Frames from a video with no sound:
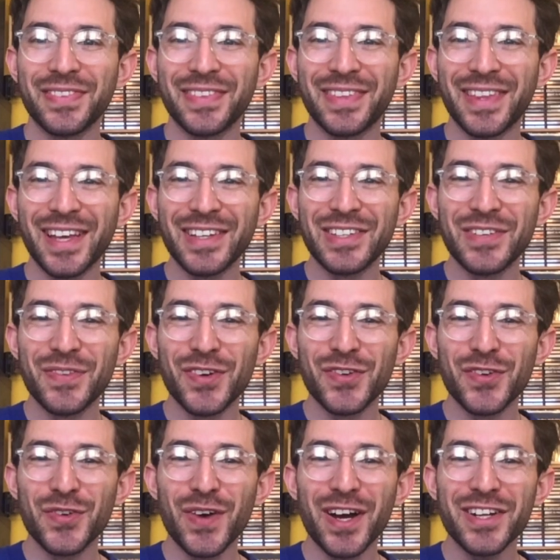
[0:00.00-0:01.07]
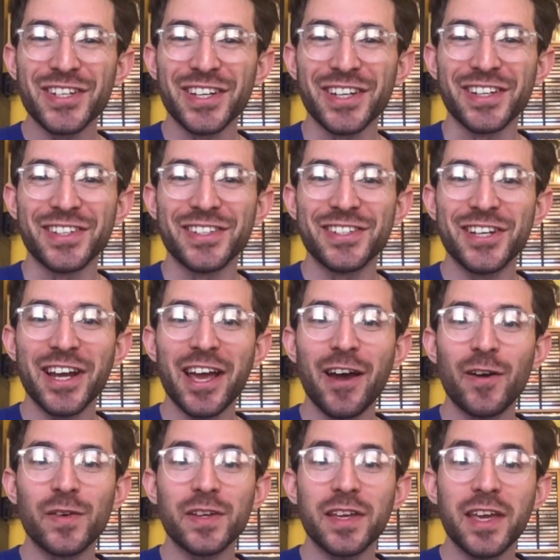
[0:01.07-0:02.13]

Thanks so much for watching. Check out